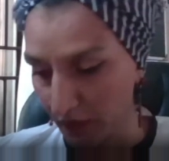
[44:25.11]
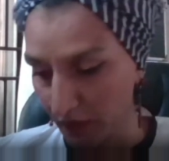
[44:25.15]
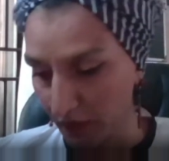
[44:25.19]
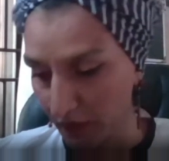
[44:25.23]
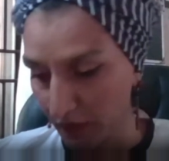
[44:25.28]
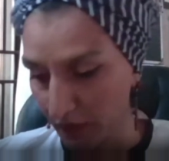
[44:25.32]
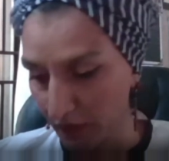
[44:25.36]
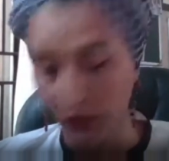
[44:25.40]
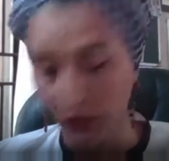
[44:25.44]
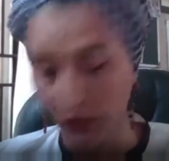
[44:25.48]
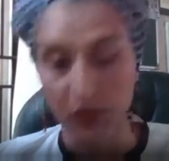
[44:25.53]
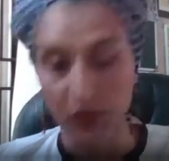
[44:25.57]

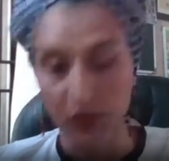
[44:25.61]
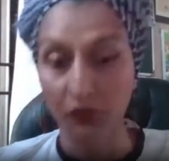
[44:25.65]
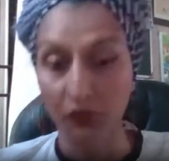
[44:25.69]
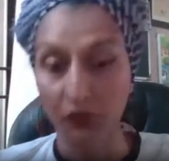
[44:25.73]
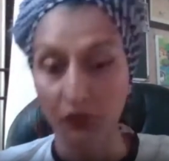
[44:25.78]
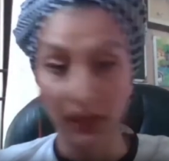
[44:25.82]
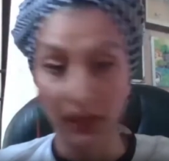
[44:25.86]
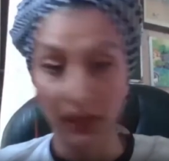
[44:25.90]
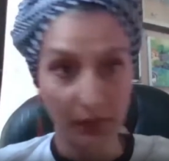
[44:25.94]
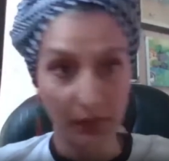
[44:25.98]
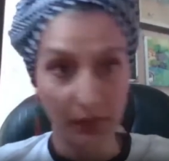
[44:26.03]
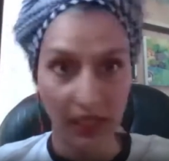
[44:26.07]
uh, there was a
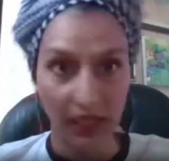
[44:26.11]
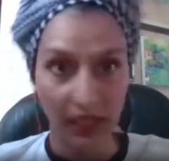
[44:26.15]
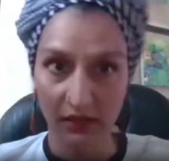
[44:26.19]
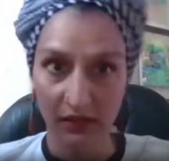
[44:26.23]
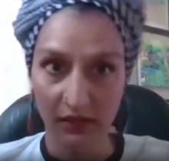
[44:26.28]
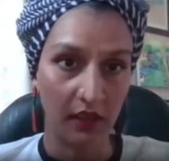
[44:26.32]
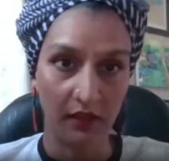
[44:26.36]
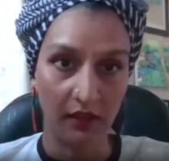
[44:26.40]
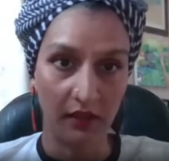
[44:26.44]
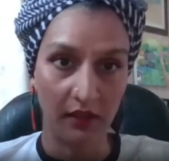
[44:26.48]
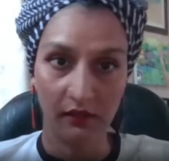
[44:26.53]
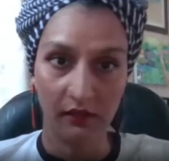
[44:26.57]
rape
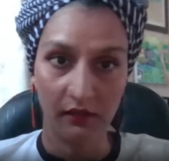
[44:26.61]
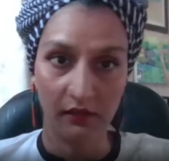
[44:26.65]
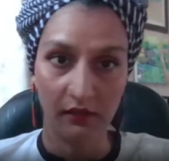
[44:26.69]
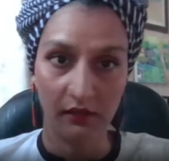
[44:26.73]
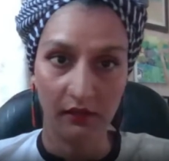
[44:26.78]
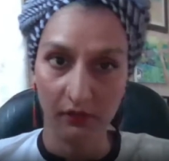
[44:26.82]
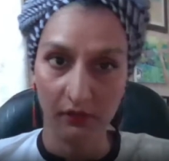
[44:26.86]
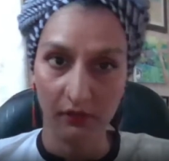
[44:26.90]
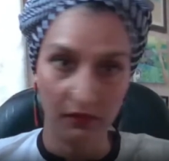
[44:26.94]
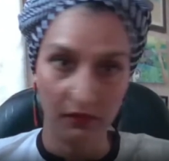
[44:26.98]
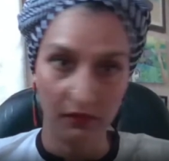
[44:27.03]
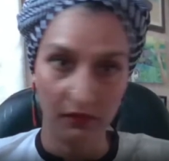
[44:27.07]
case
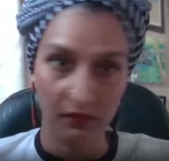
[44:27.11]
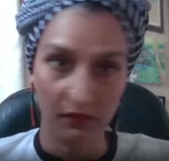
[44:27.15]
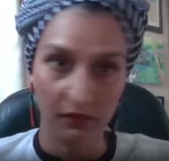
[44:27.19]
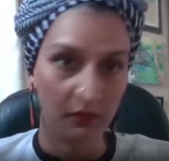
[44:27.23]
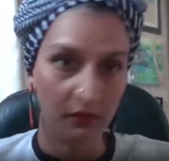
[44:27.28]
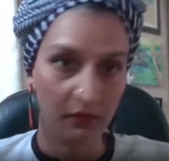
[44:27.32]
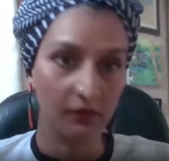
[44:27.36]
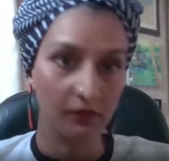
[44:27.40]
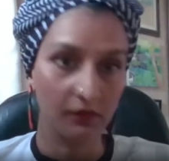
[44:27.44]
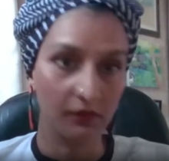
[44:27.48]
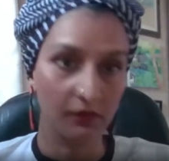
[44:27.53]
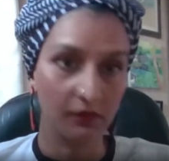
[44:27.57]
recently
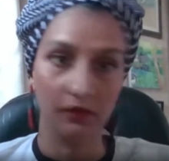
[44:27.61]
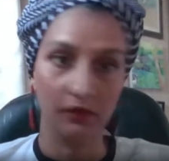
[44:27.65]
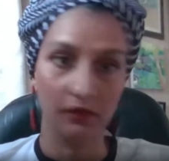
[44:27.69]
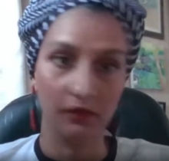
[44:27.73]
that